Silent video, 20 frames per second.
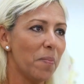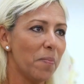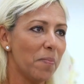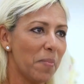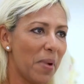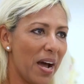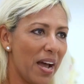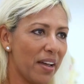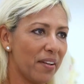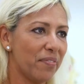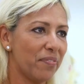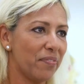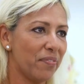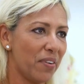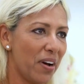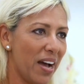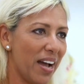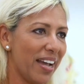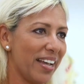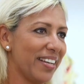my
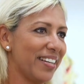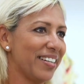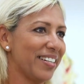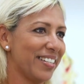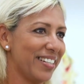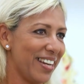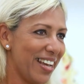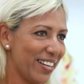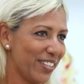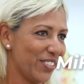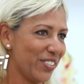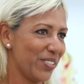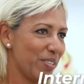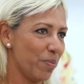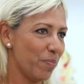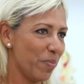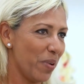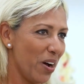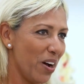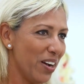Fi
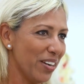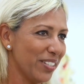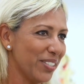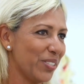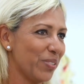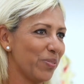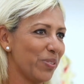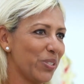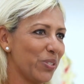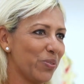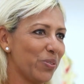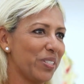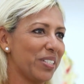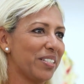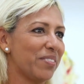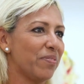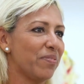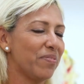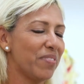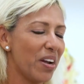connection box, which was
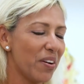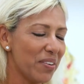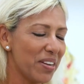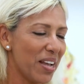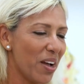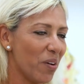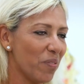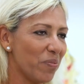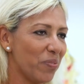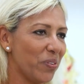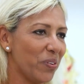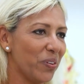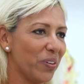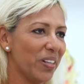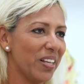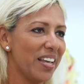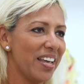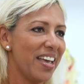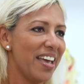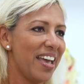very helpful,